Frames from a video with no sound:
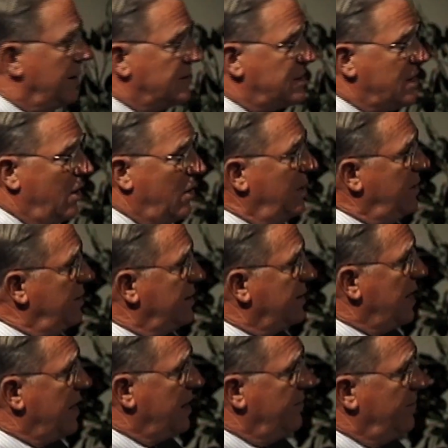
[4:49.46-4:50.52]
So,
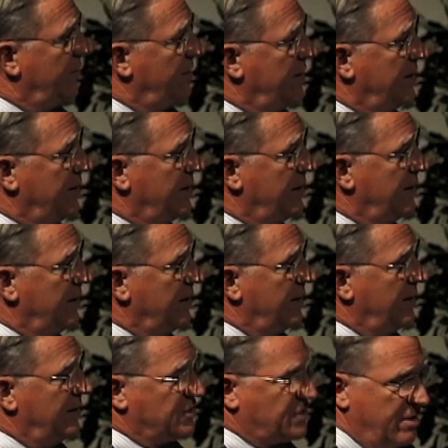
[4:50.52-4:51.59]
king of
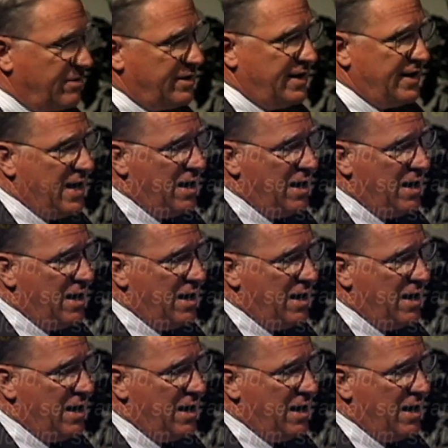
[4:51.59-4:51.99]
Syria